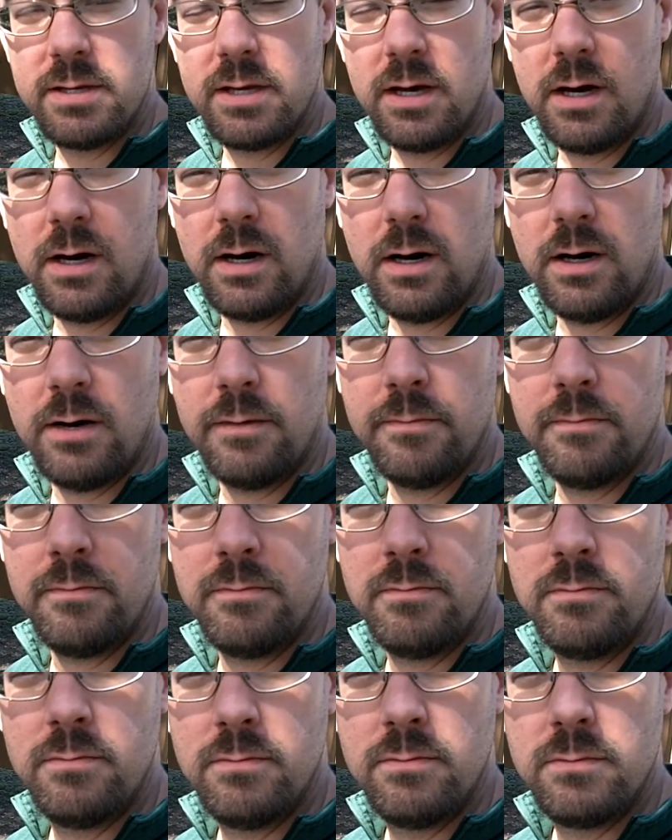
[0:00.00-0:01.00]

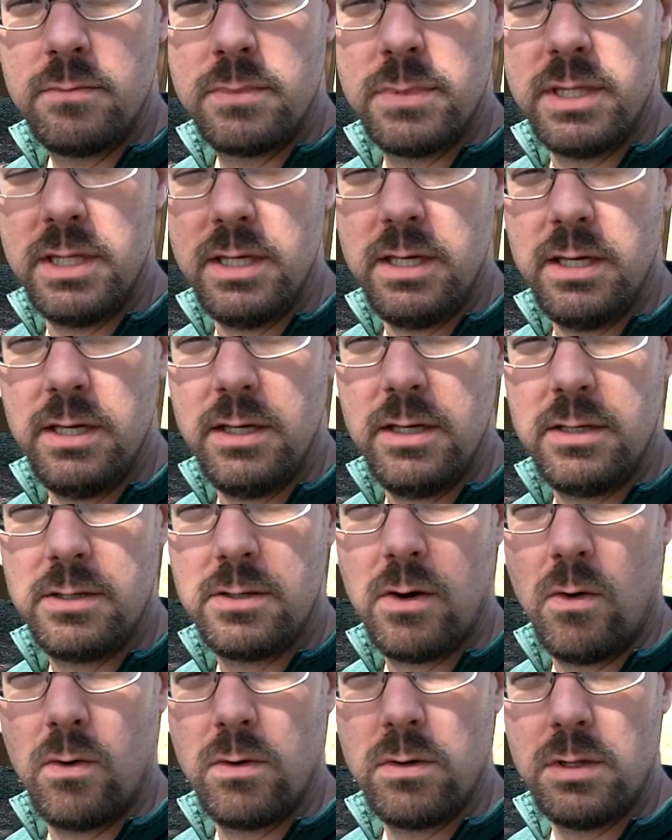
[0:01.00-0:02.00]
Um, the
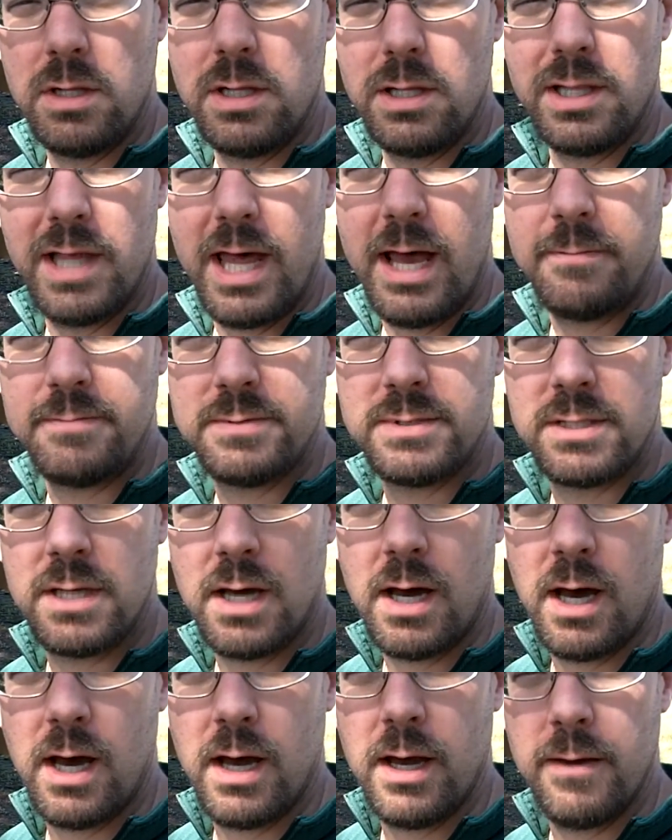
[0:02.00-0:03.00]
total elapsed
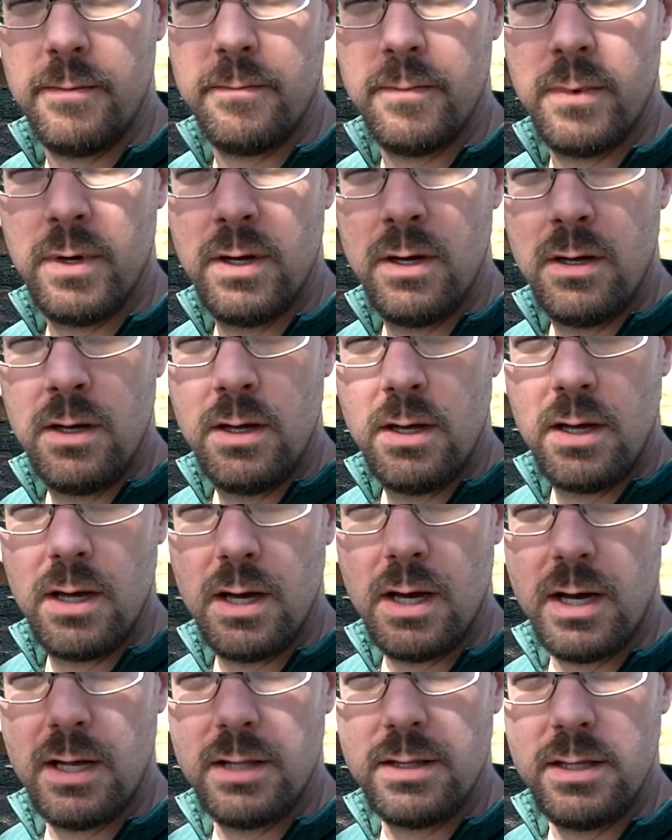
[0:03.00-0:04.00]
time
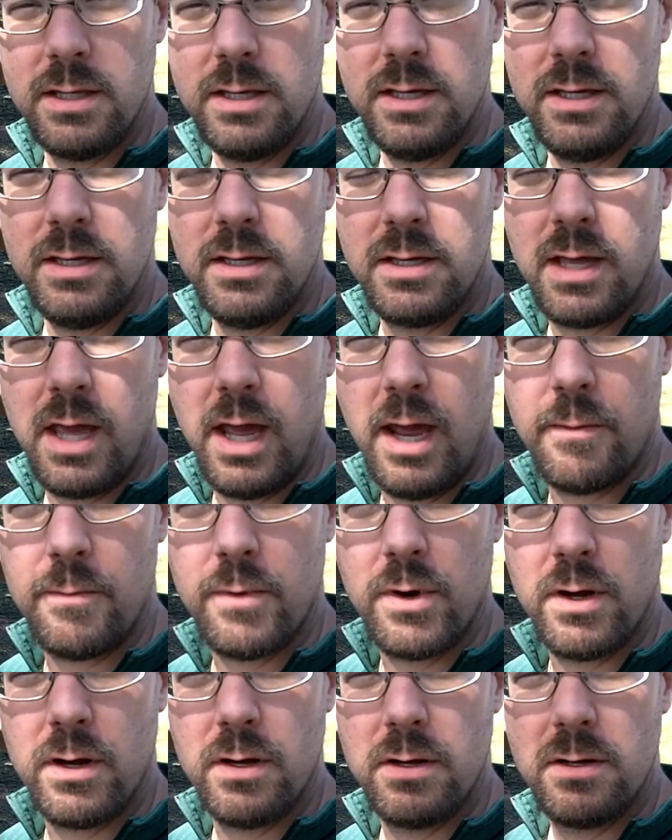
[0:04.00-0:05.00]
on the
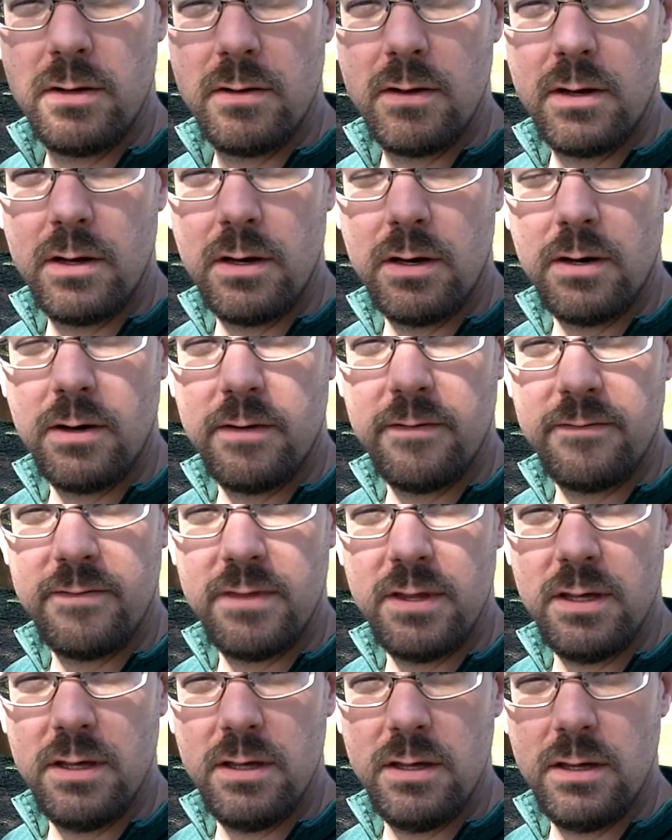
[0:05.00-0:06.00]
camera of
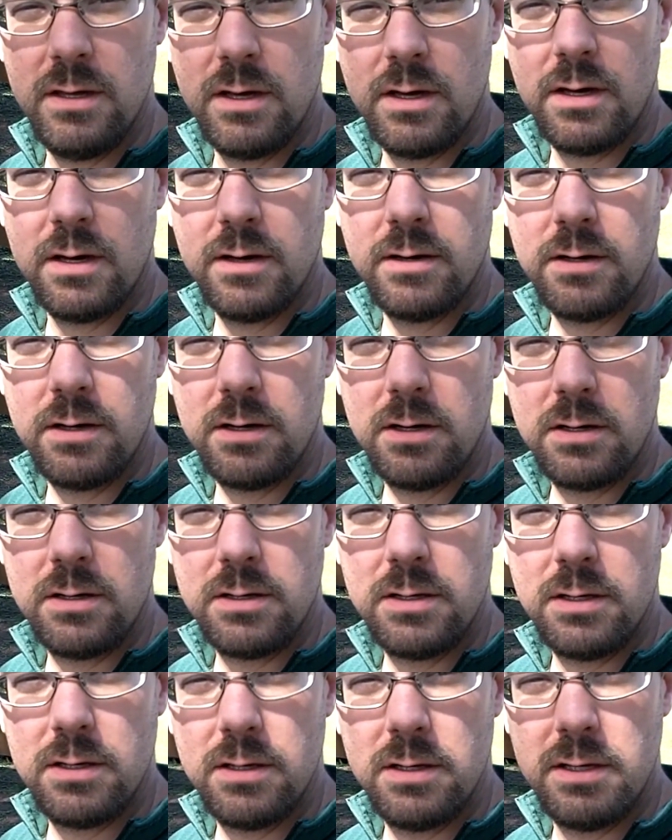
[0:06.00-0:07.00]
the uh,
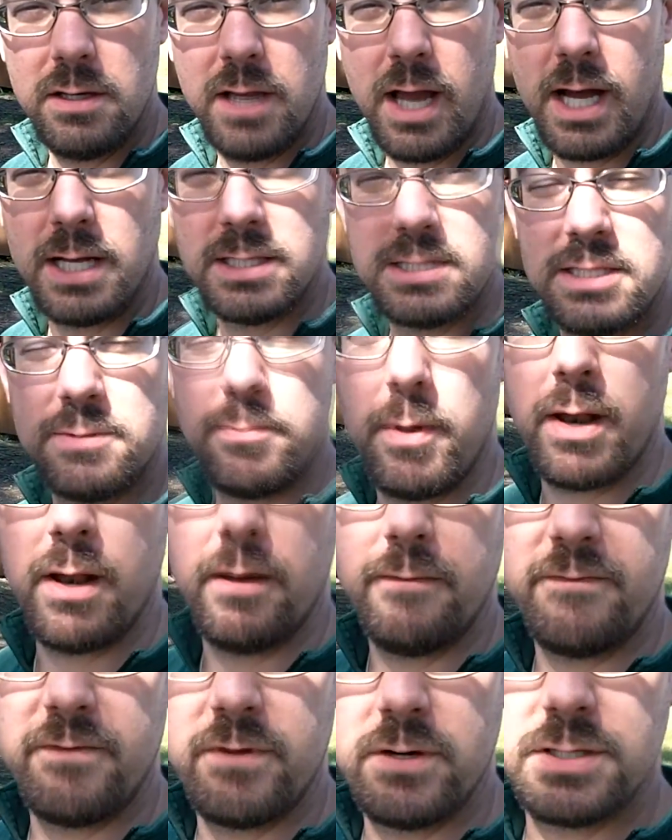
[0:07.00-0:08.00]
non-sped up
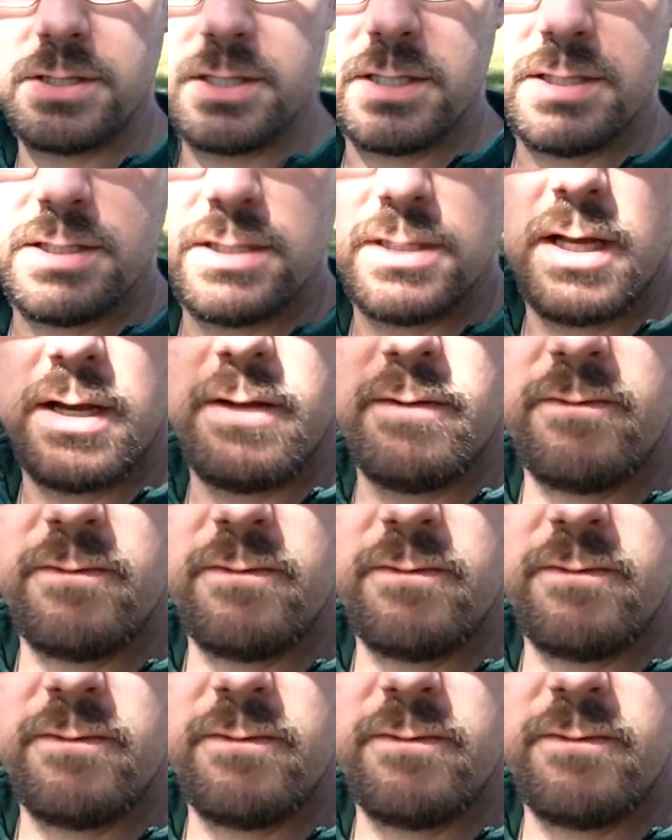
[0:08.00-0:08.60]
version said it